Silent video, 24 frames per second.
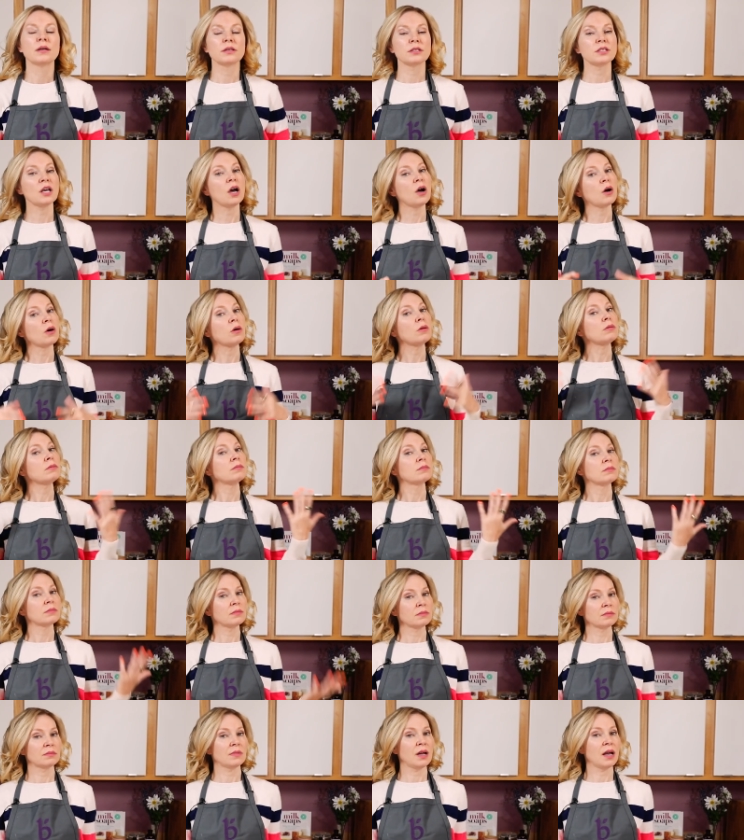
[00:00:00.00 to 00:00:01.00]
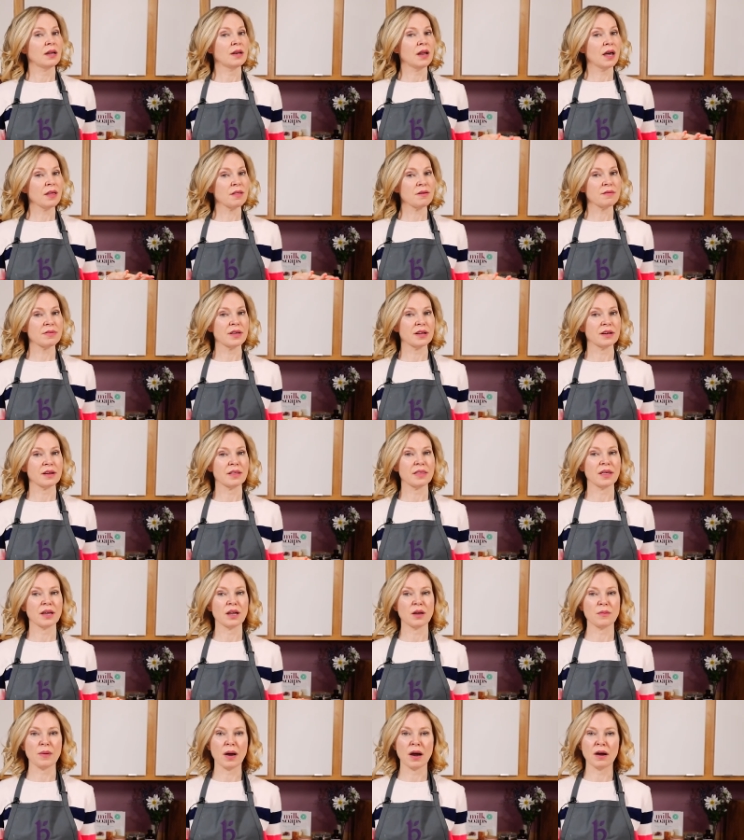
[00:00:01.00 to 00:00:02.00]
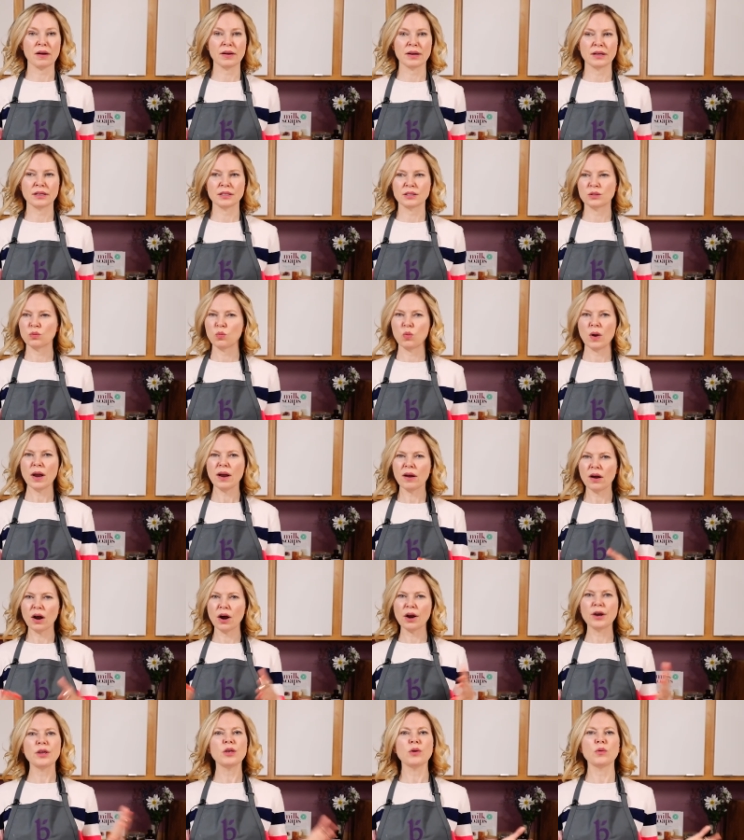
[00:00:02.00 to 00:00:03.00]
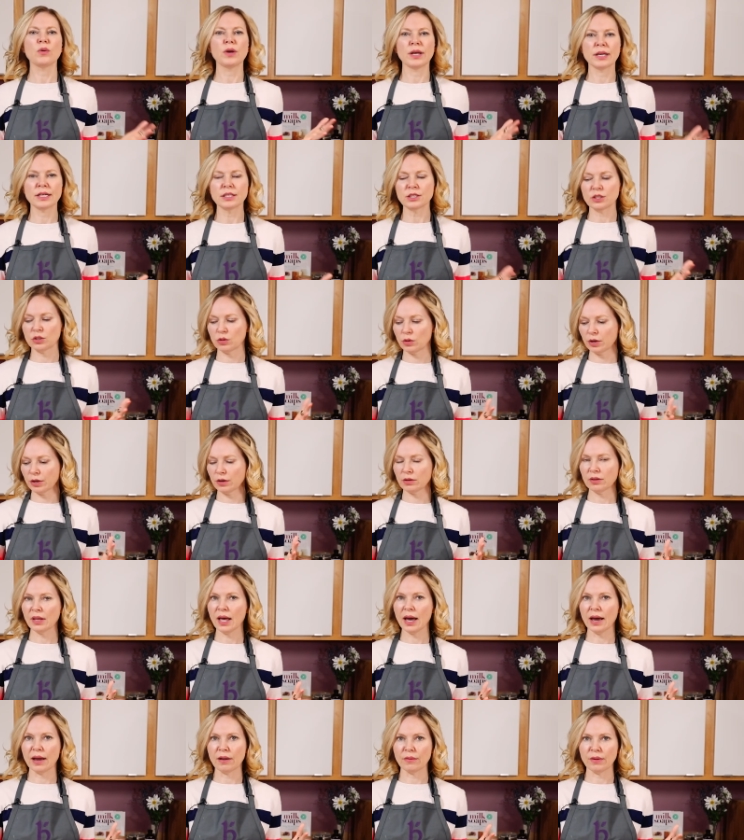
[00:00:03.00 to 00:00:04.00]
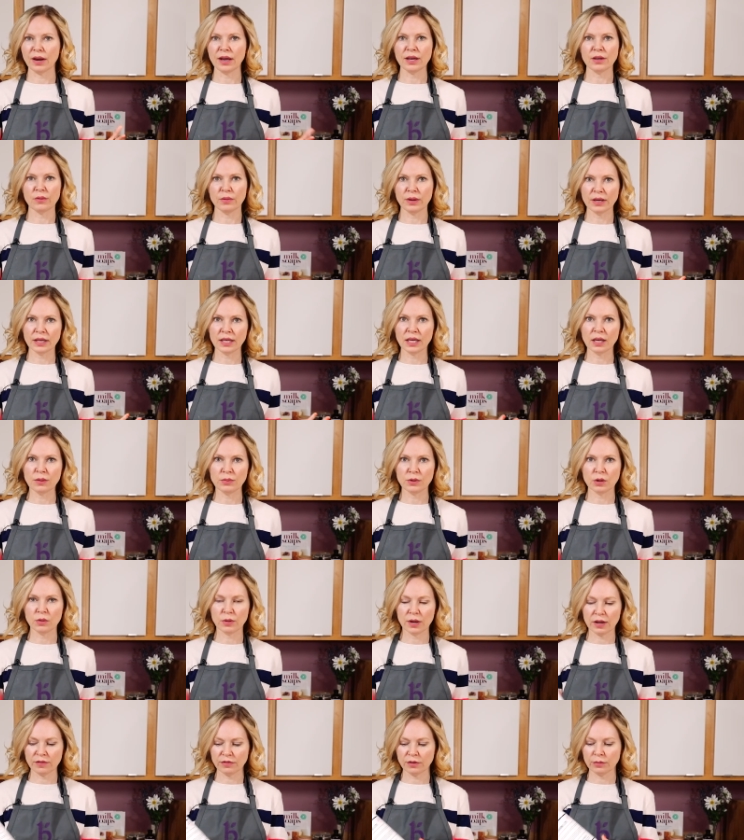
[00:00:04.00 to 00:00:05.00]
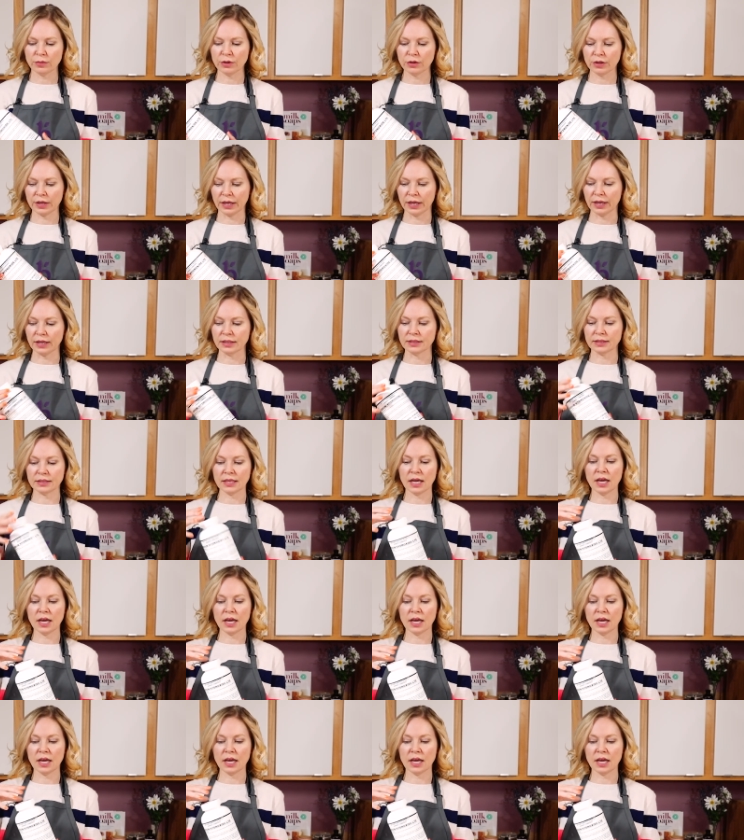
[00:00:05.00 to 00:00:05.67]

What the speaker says: So, another thing to think about is where are you going to store your lye, right? You want to keep it away from your kids.